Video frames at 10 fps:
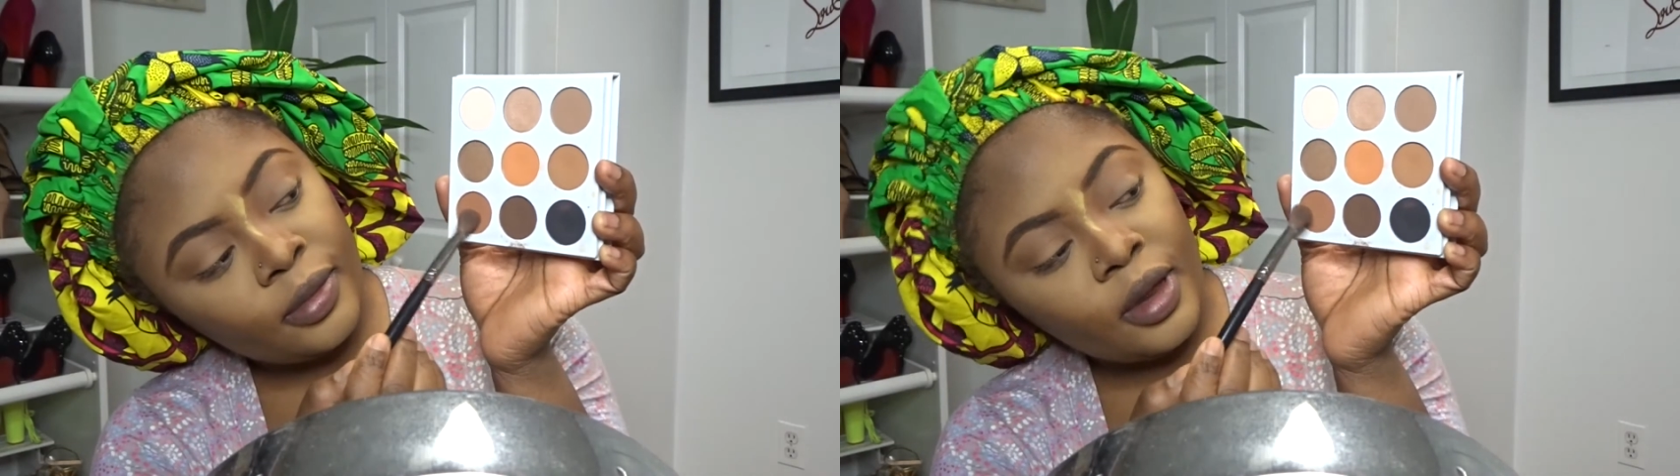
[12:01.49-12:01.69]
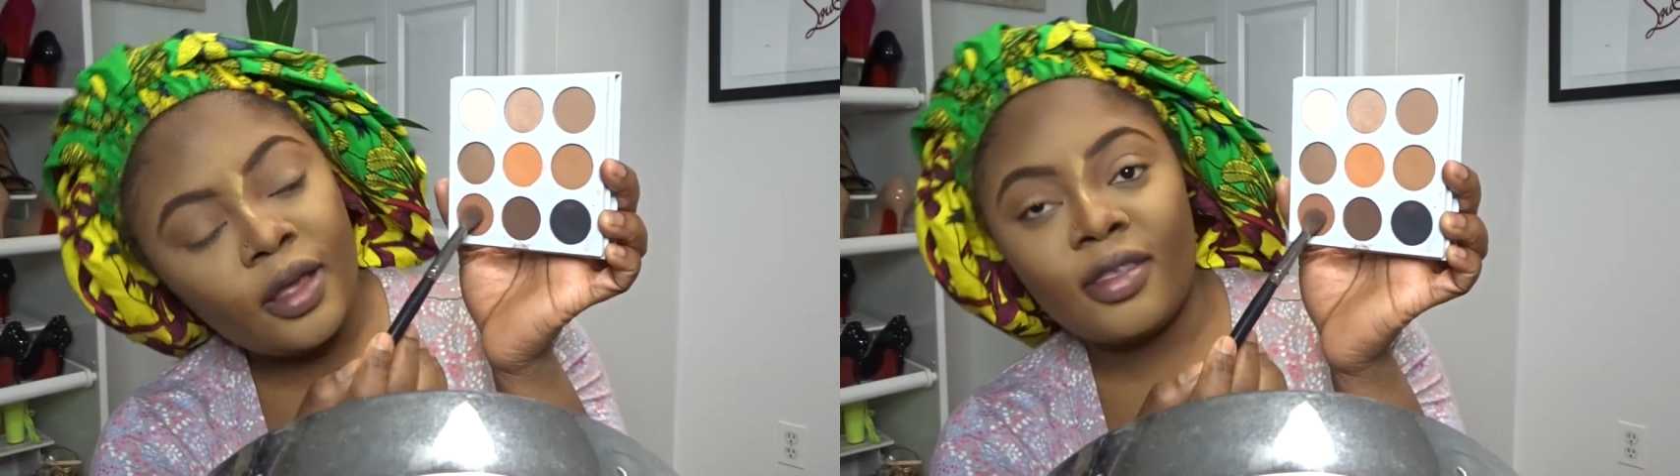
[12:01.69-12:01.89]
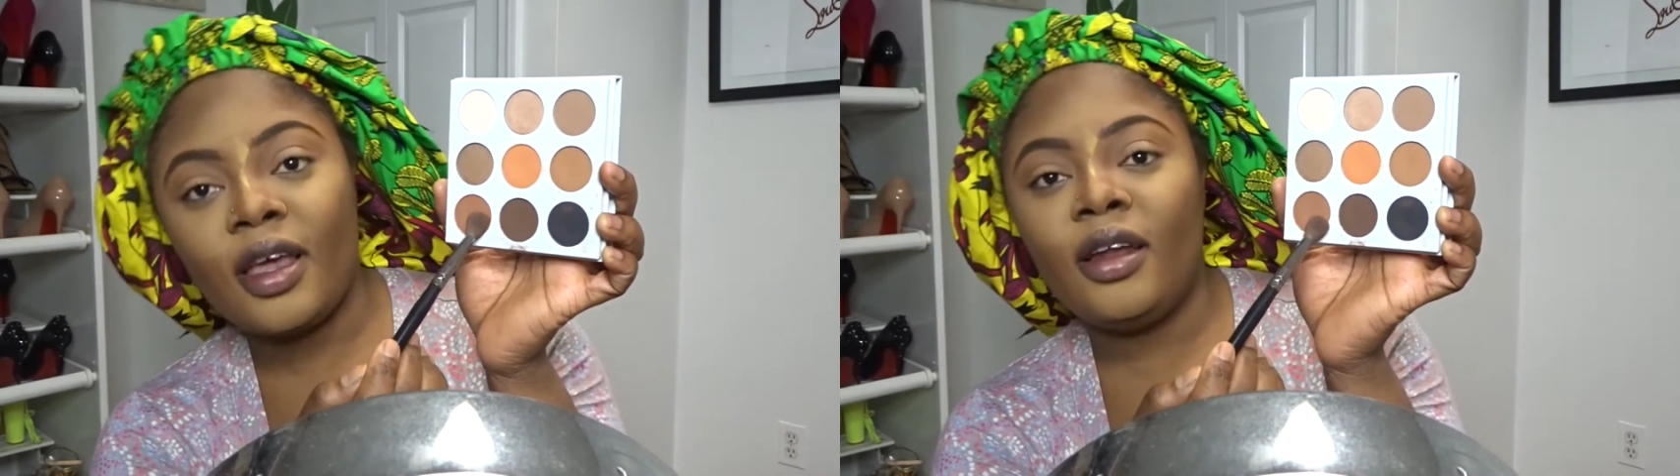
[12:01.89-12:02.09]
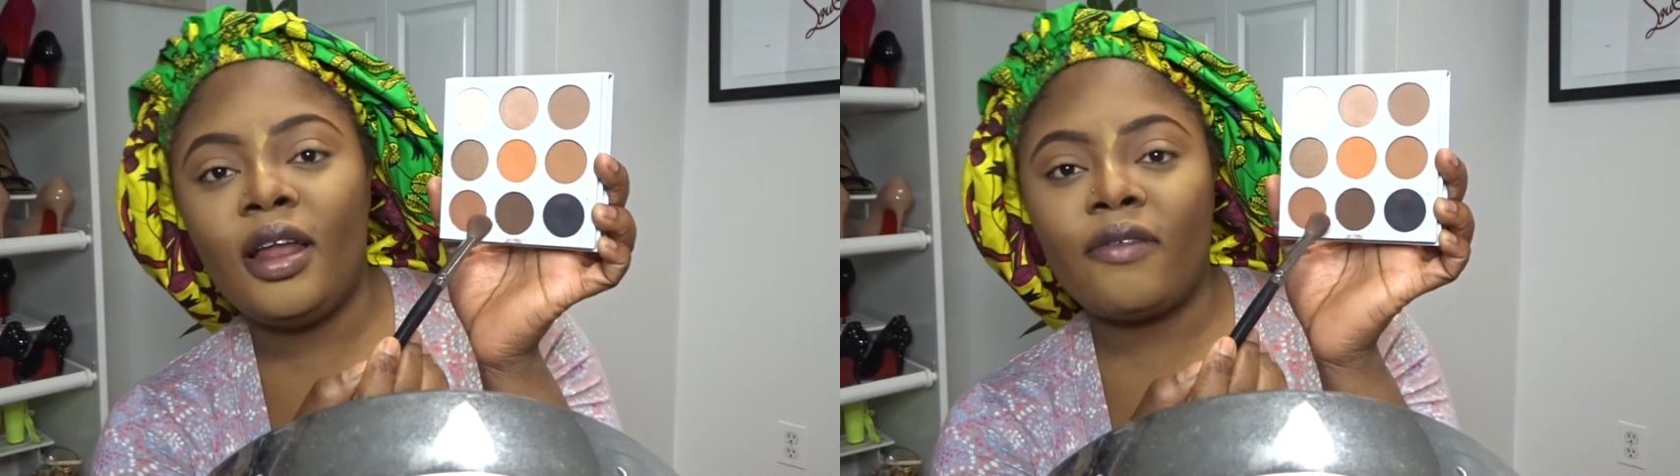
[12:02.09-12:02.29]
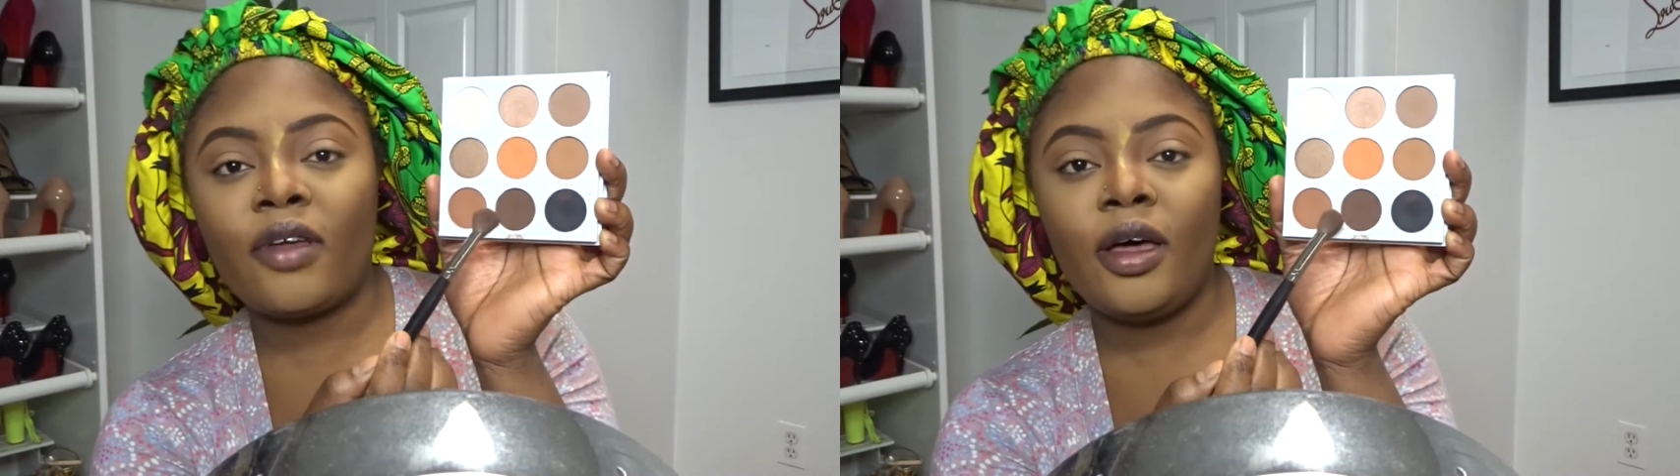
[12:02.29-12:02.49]
It's kind of
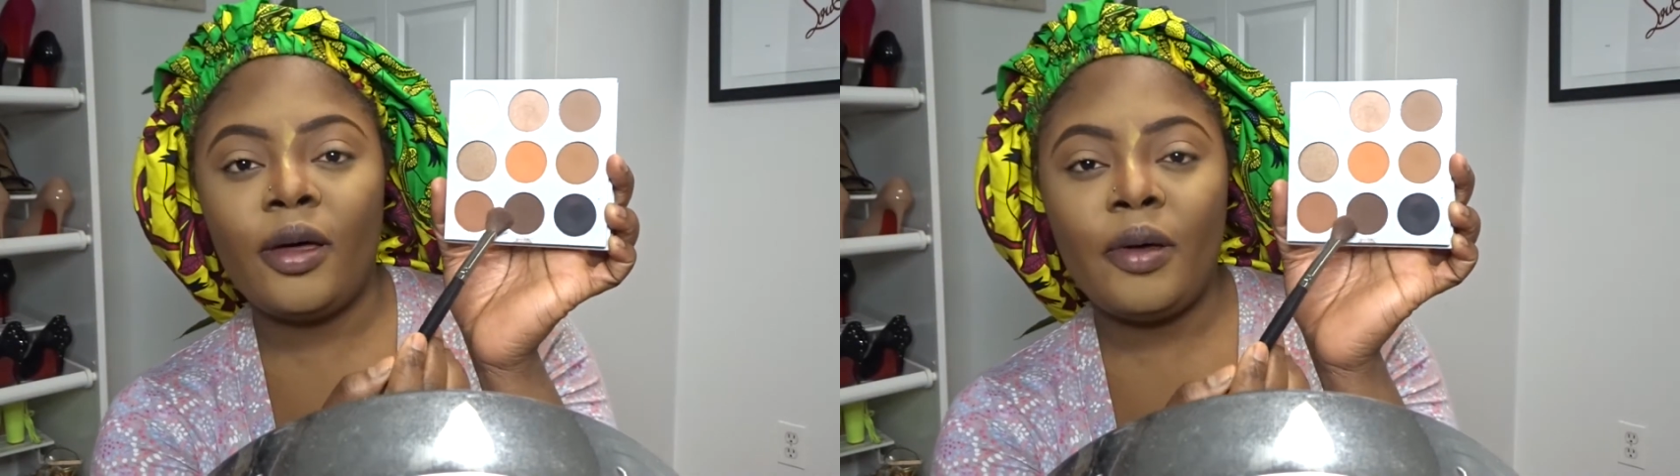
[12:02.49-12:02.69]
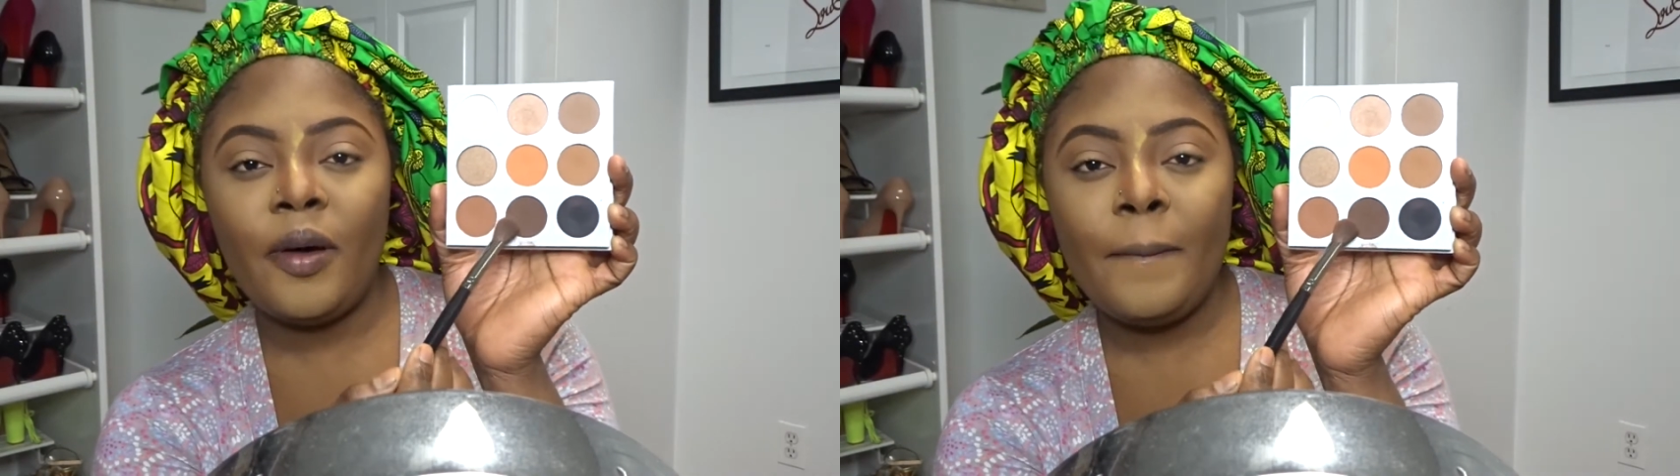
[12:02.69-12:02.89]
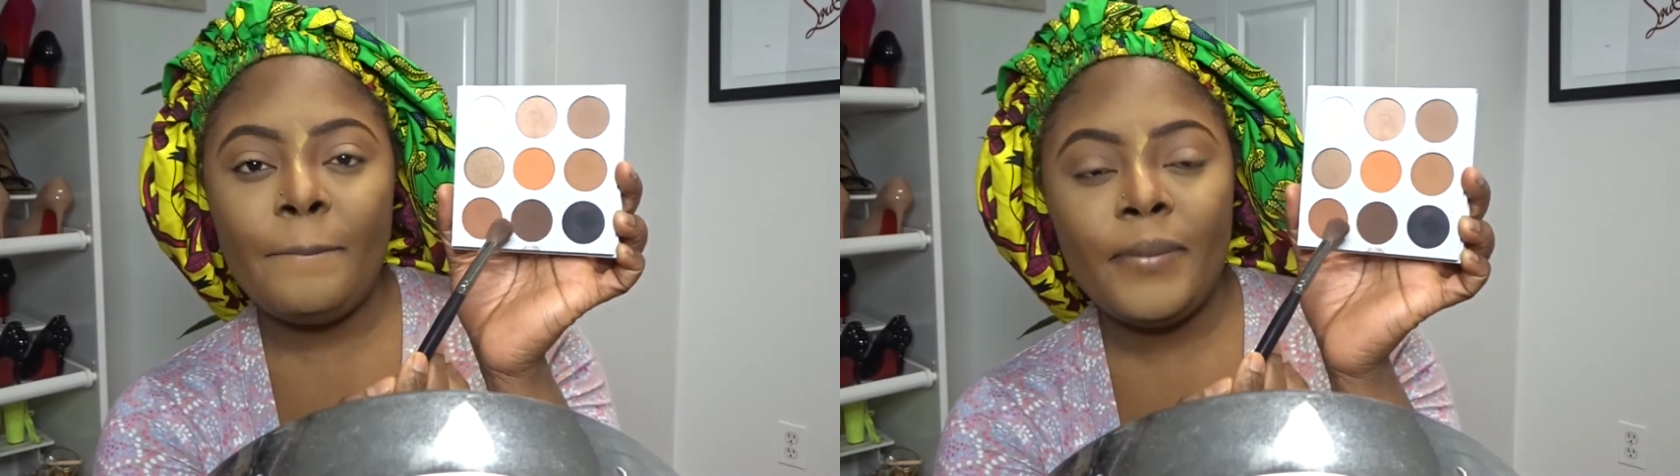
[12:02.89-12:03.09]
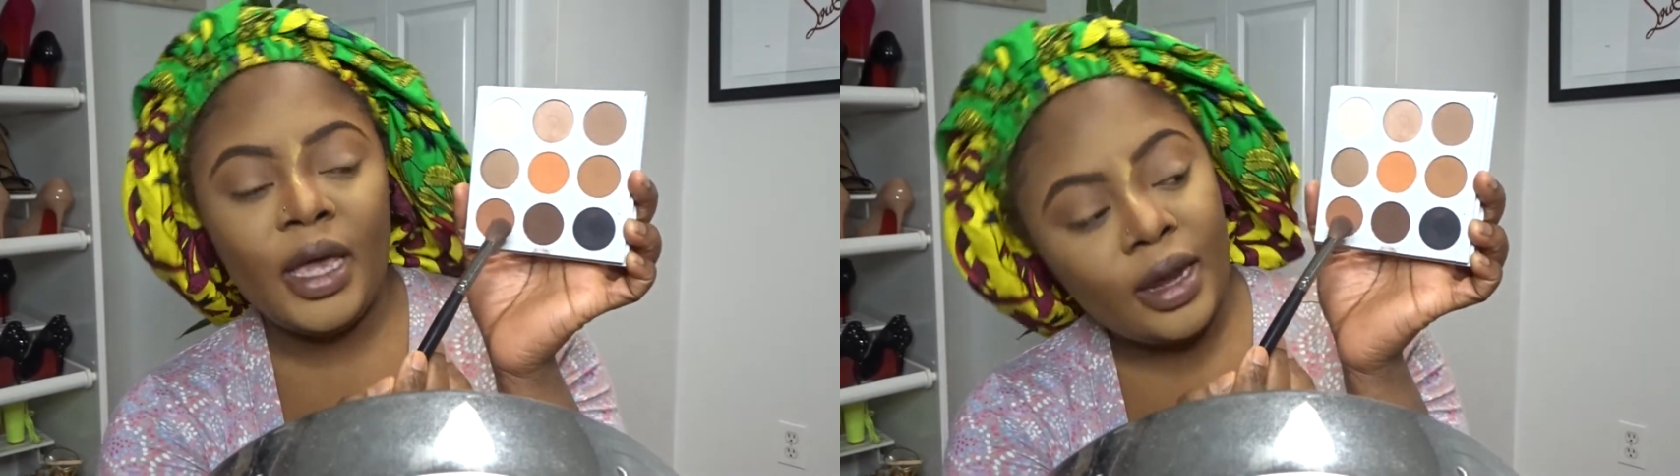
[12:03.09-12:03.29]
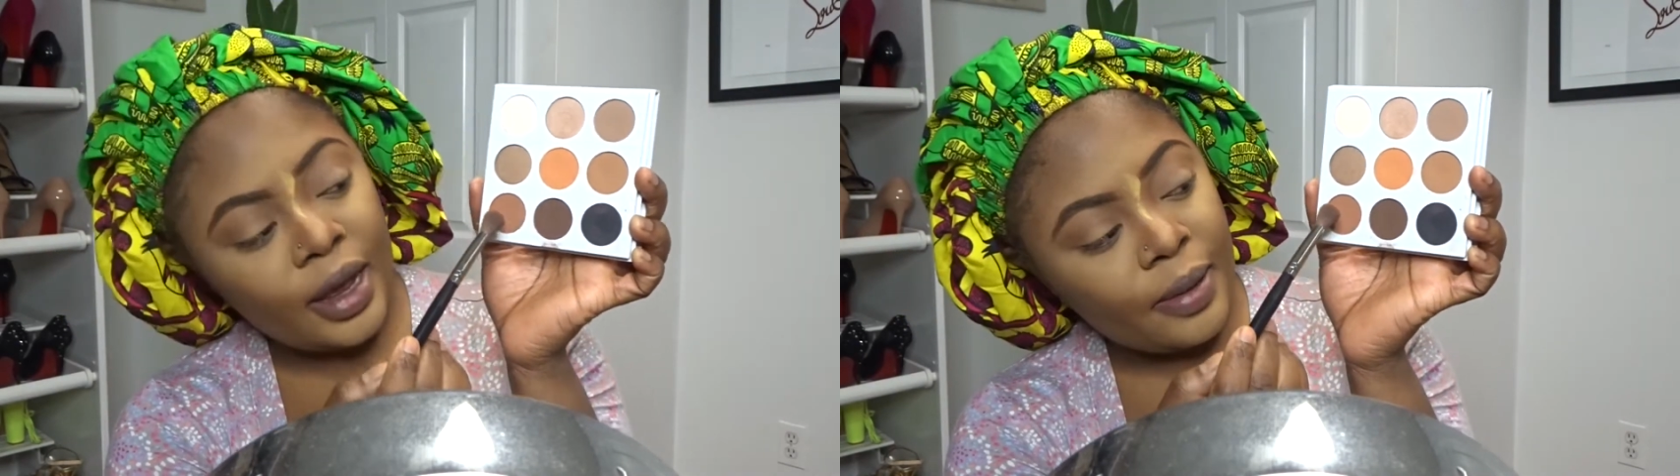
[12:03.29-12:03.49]
like a
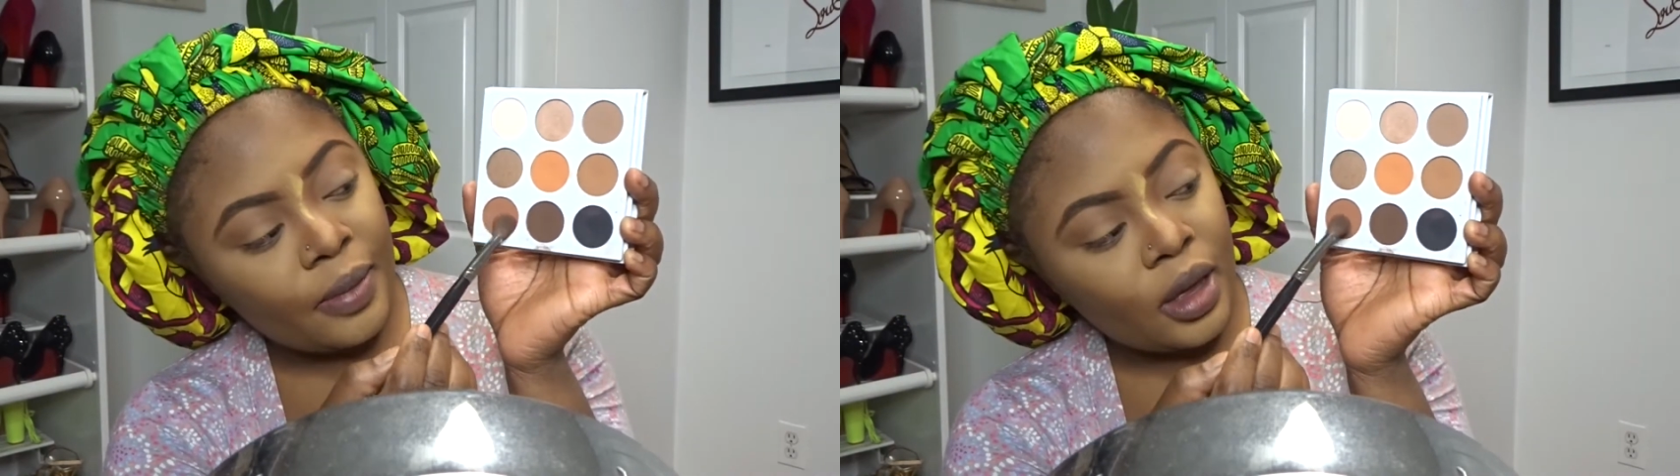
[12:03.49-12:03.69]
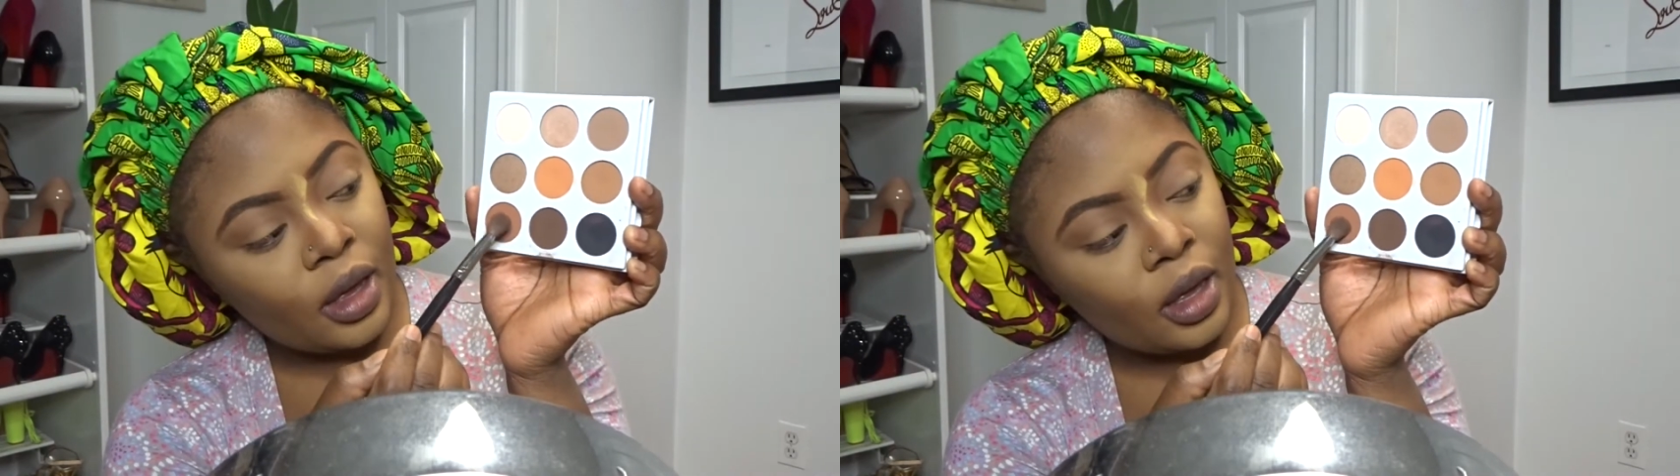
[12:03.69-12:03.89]
medium